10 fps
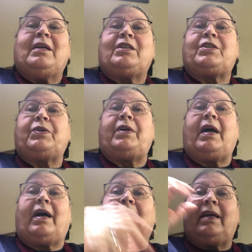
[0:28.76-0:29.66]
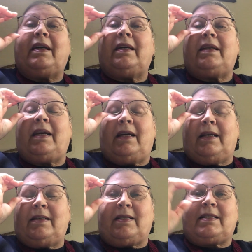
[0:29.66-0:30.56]
So yeah, it
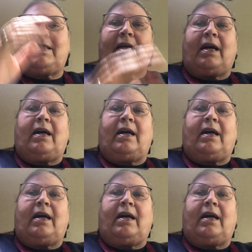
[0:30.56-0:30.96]
is,